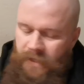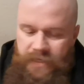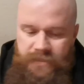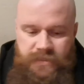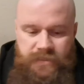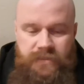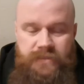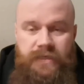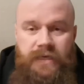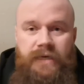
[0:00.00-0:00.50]

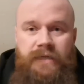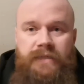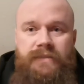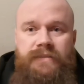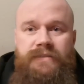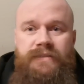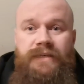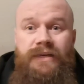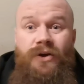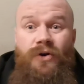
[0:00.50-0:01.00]
as I said,
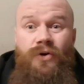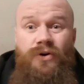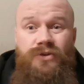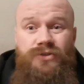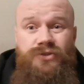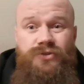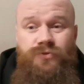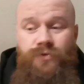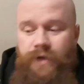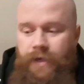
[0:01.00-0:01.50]
it's in
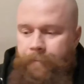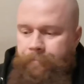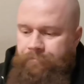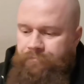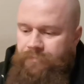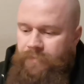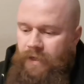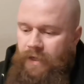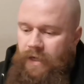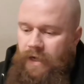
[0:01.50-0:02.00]
Austria.
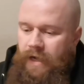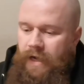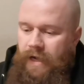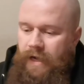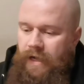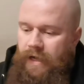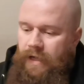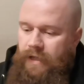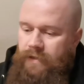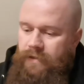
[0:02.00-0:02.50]

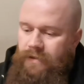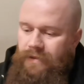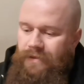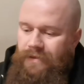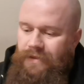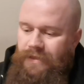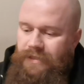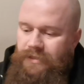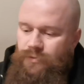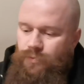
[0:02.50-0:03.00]

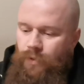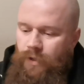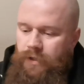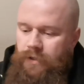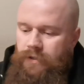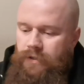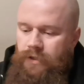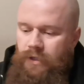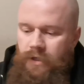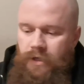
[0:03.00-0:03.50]
This
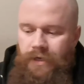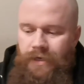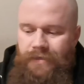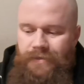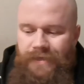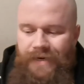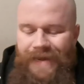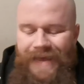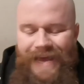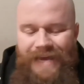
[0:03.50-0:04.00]
one
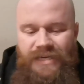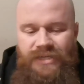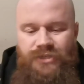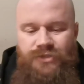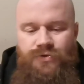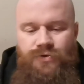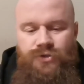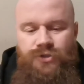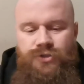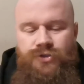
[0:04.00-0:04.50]
is an
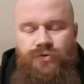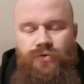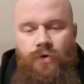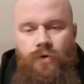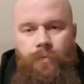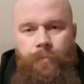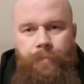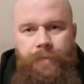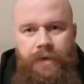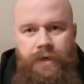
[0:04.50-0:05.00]
extra
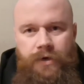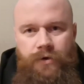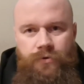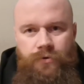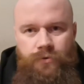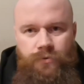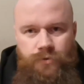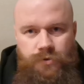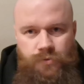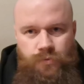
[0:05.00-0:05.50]
strong
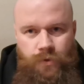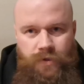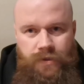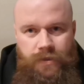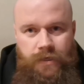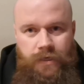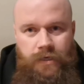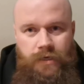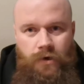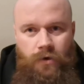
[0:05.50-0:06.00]
beer, is
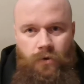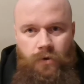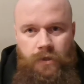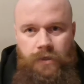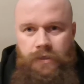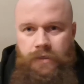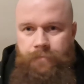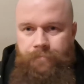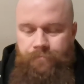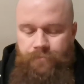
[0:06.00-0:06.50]
what they
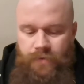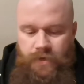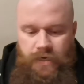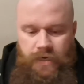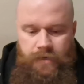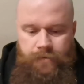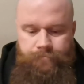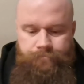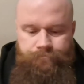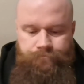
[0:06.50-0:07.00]
call it.
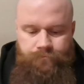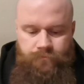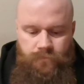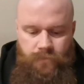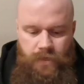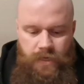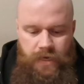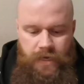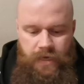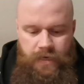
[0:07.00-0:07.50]
And
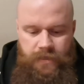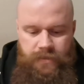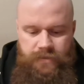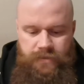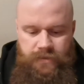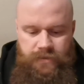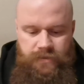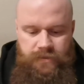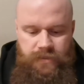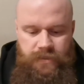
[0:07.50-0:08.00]

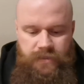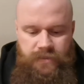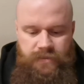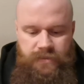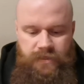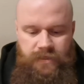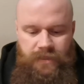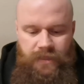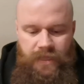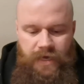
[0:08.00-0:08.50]
as I said,
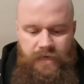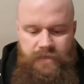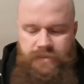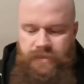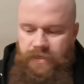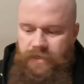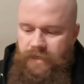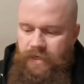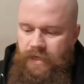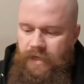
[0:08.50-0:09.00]
it's a
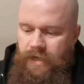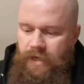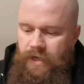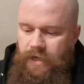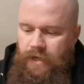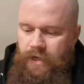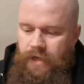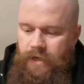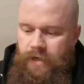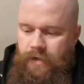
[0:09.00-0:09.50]
classic.
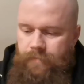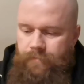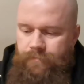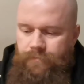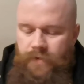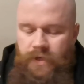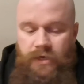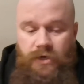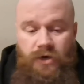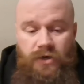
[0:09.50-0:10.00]

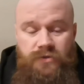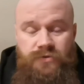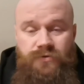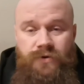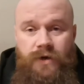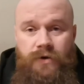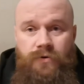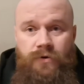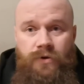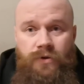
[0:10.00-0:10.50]
It costs
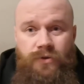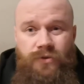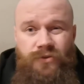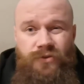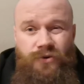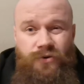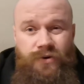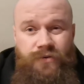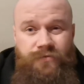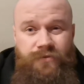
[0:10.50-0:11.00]
around
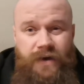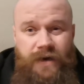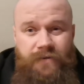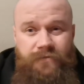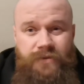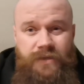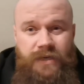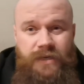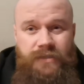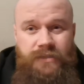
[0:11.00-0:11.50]

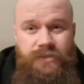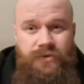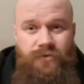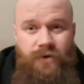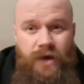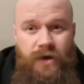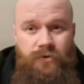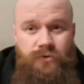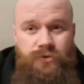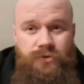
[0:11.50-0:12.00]
35 Danish
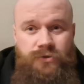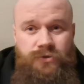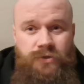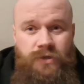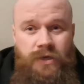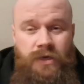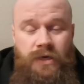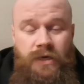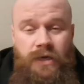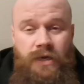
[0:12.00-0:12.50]

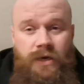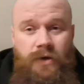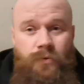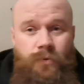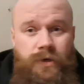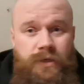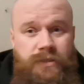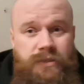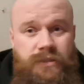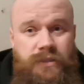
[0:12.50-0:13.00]
crowns,
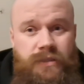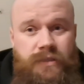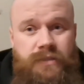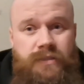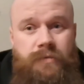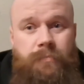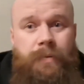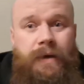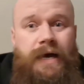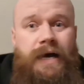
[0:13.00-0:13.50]
which
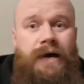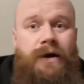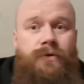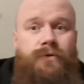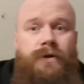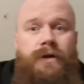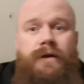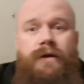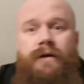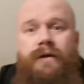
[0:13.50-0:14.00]
is
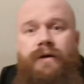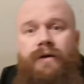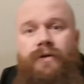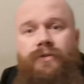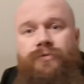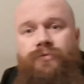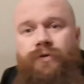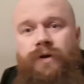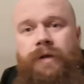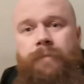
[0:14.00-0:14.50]
about
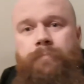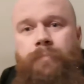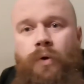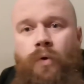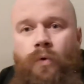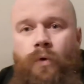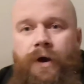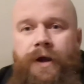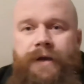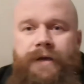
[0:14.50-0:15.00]

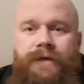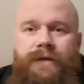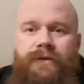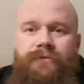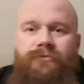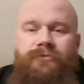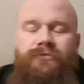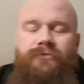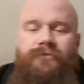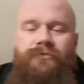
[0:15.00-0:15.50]

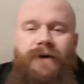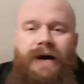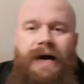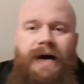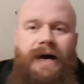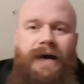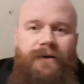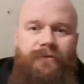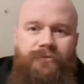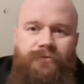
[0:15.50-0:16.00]

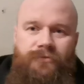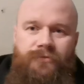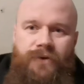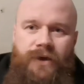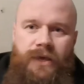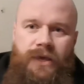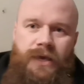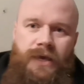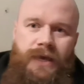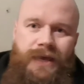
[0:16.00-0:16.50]
3.5
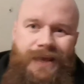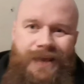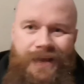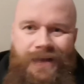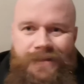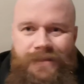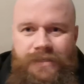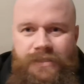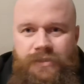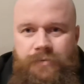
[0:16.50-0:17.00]

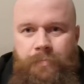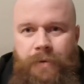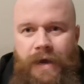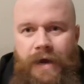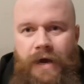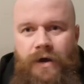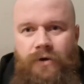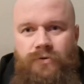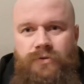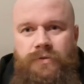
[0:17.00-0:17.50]
English
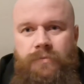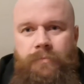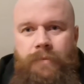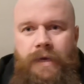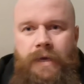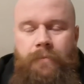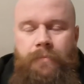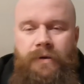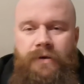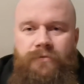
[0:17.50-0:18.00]
pounds,
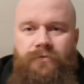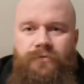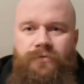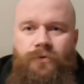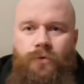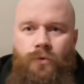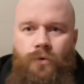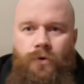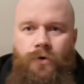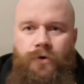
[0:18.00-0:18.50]
maybe
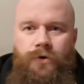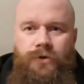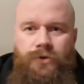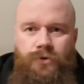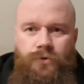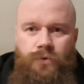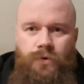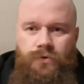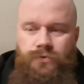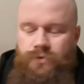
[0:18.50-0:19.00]
4
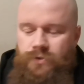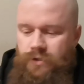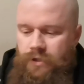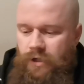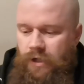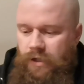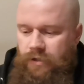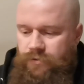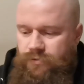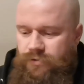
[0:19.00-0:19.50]
euros or
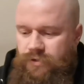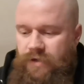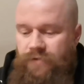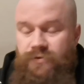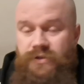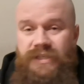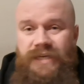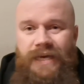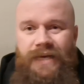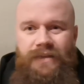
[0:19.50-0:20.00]
dollars, give
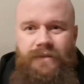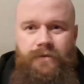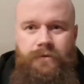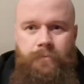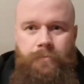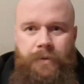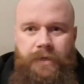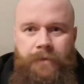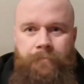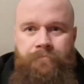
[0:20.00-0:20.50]
or take a little
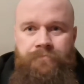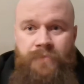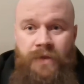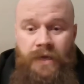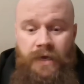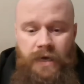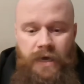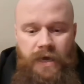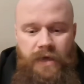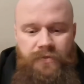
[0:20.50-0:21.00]
bit.
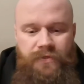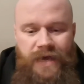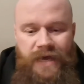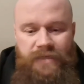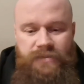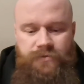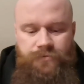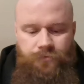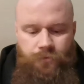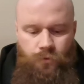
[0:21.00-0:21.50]
And
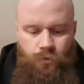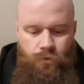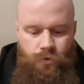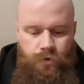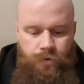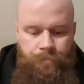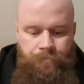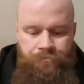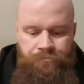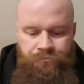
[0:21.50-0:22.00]
that's
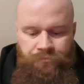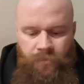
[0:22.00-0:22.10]
for